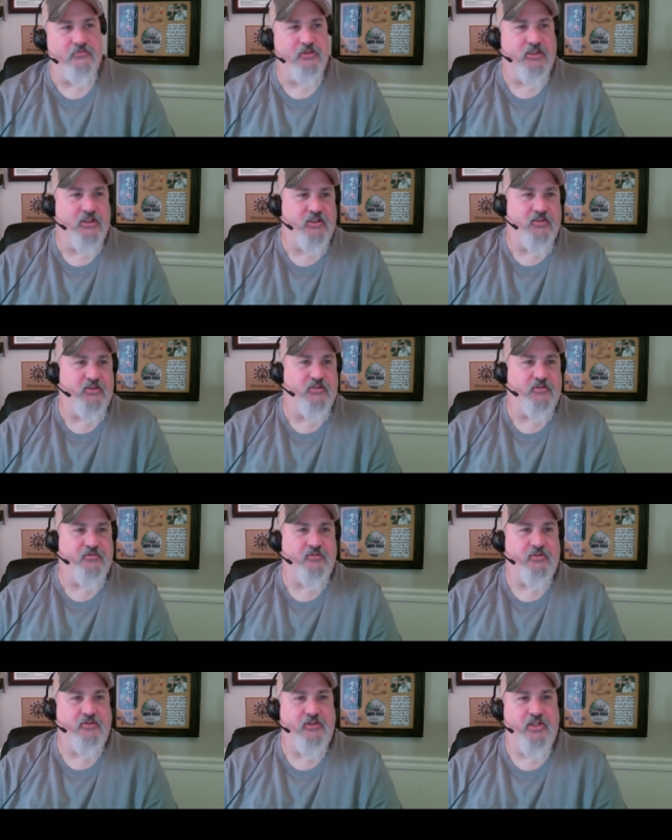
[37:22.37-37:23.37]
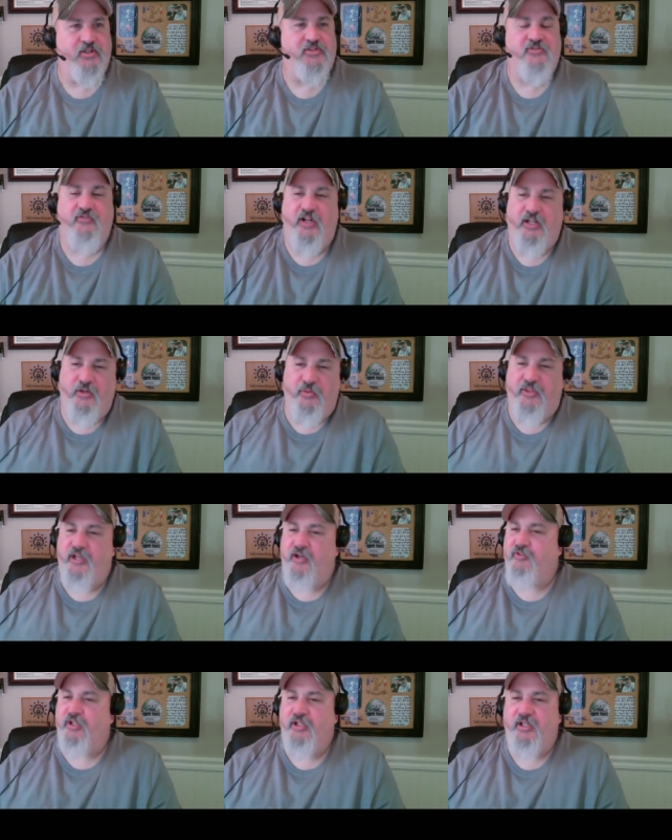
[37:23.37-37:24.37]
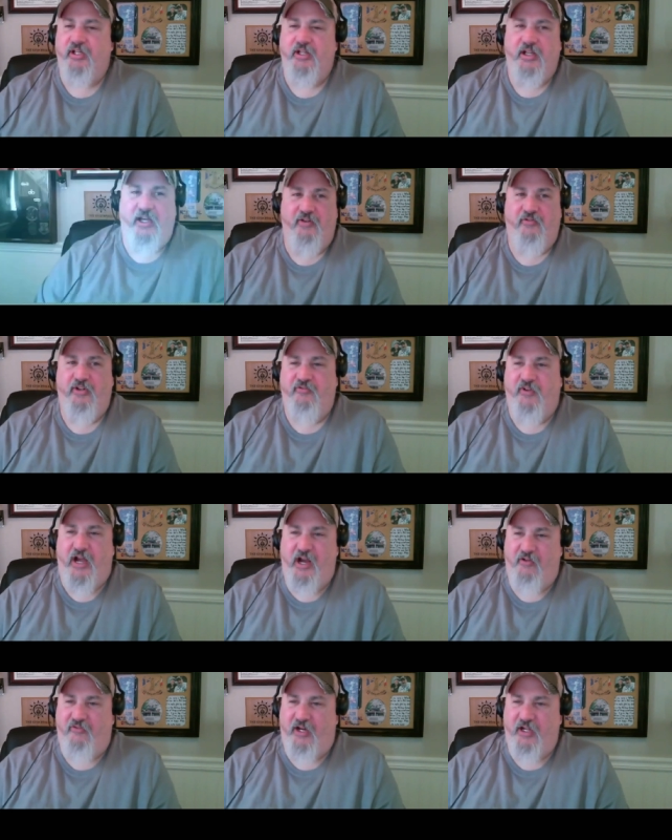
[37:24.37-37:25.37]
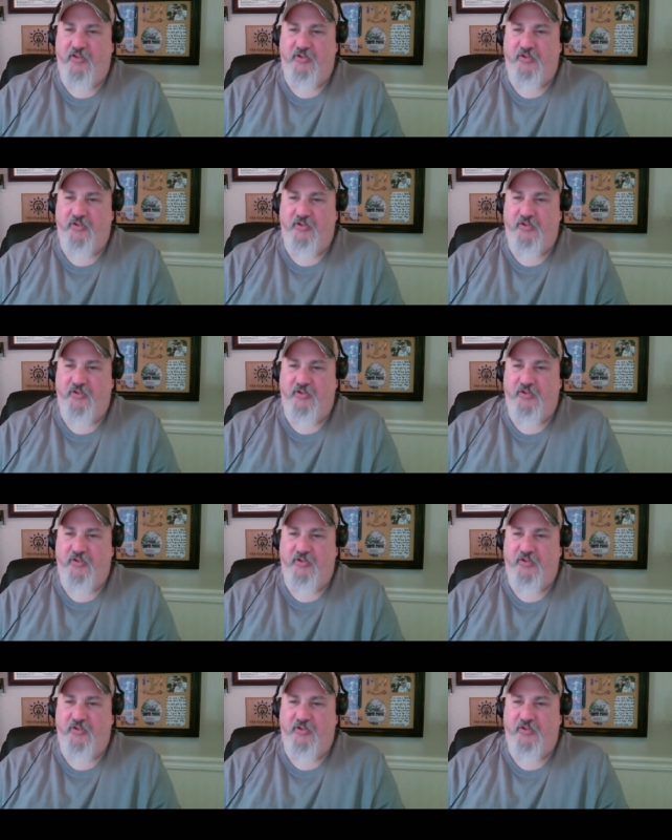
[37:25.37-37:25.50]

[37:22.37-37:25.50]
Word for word: Uh, uh, it's funny with every every firefight.